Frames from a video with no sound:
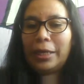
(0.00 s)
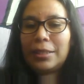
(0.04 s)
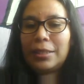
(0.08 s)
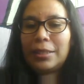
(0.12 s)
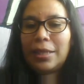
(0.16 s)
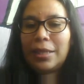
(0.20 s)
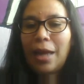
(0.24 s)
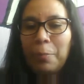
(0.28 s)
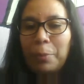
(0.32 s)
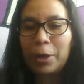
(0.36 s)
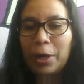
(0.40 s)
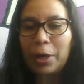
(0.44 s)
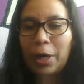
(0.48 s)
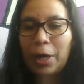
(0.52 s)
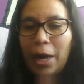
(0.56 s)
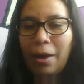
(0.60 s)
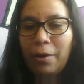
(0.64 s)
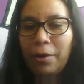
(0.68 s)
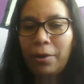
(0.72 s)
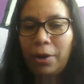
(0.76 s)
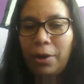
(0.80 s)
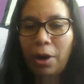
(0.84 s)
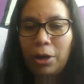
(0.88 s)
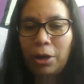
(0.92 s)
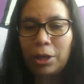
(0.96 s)
let's
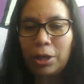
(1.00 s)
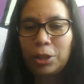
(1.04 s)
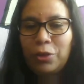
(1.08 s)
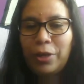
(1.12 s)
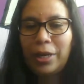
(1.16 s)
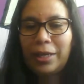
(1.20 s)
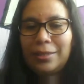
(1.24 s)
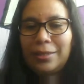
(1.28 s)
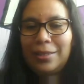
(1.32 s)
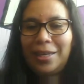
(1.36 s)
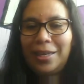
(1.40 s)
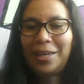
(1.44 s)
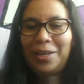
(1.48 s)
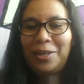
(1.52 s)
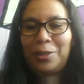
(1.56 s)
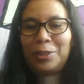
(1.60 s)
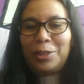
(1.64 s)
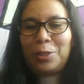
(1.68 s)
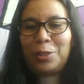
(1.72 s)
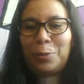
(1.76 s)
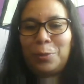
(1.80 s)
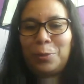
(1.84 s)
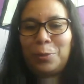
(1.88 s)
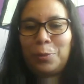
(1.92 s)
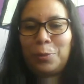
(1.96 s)
not burn out our
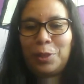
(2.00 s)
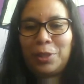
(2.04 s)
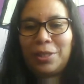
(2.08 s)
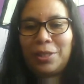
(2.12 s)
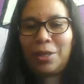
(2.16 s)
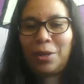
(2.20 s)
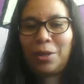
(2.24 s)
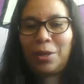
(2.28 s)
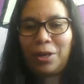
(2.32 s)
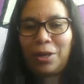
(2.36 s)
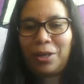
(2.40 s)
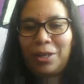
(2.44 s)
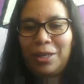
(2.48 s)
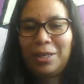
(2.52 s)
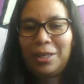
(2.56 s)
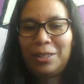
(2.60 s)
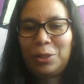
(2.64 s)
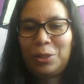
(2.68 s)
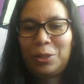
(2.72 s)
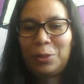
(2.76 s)
translators who